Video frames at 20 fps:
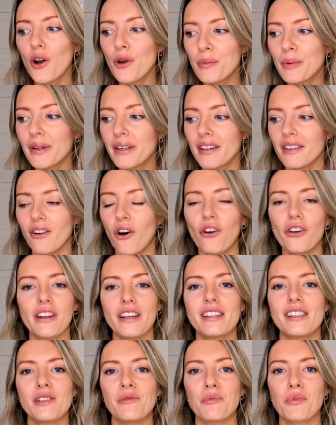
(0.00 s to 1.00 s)
open and
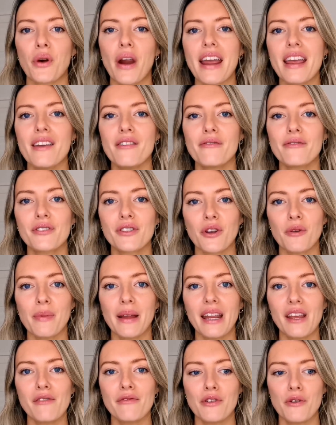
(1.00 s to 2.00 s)
honest and brave so
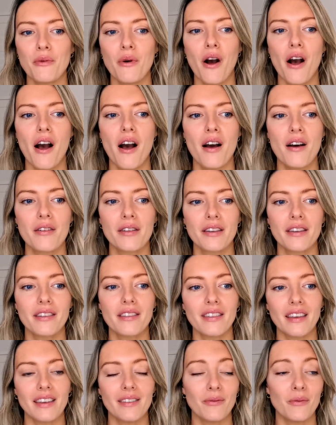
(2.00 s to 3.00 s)
many of you were
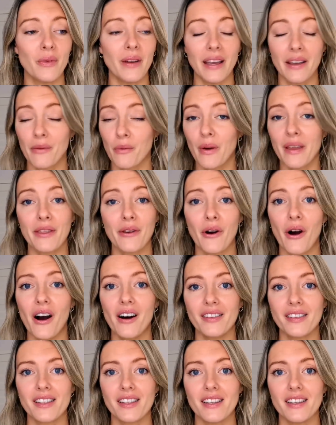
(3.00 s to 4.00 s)
with your
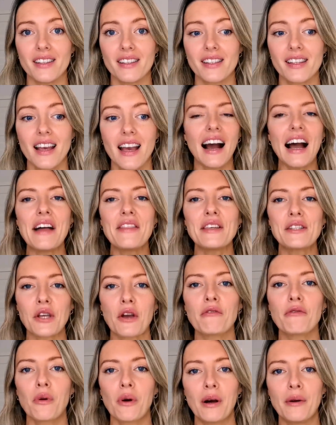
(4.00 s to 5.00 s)
answers. I had this
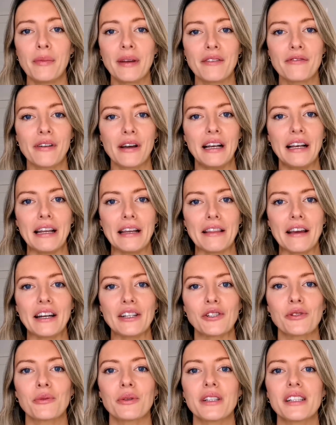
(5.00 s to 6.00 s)
overwhelming feeling that
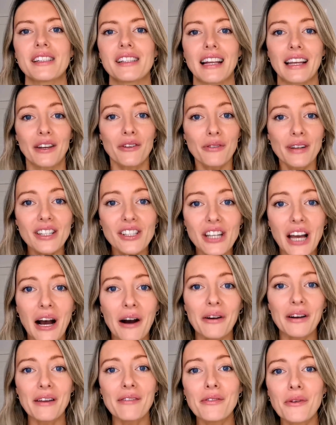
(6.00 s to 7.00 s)
I just wanted to like reach
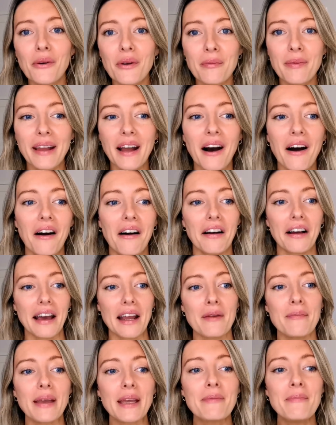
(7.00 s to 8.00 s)
out, give you all a big hug
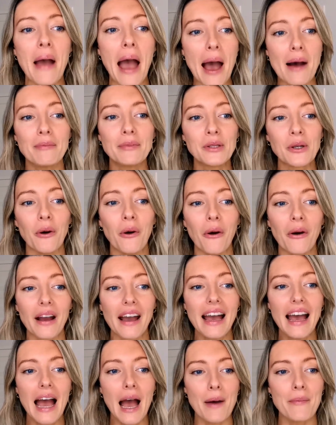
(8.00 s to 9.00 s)
and a big pep talk
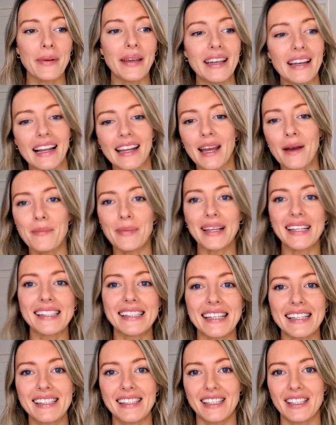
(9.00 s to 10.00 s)
and be like a big
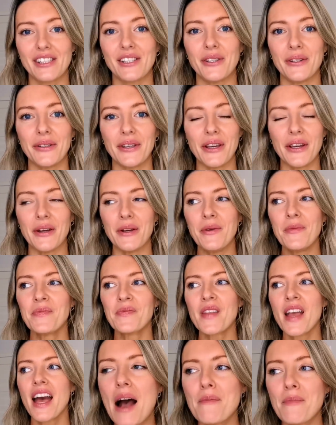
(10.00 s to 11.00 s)
sister to you.
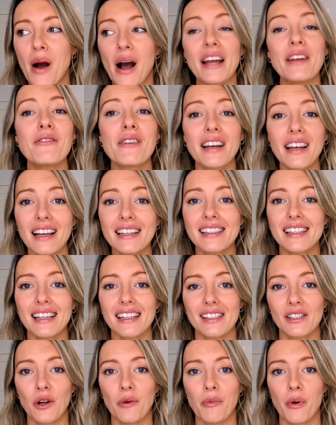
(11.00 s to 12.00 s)
But I realised
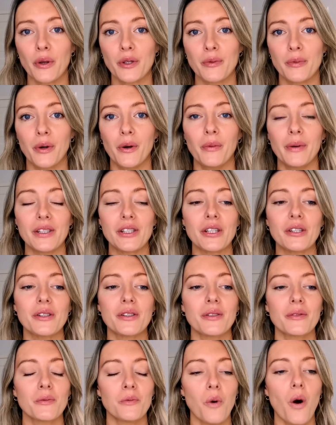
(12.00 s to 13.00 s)
that's not possible, which
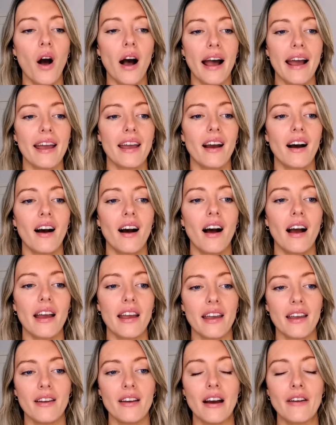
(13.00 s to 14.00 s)
is why
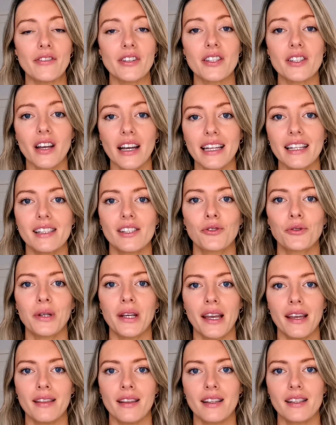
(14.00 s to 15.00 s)
I have decided to
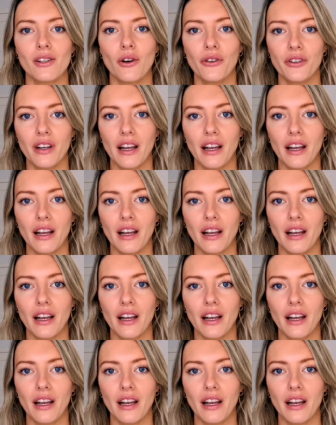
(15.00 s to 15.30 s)
create this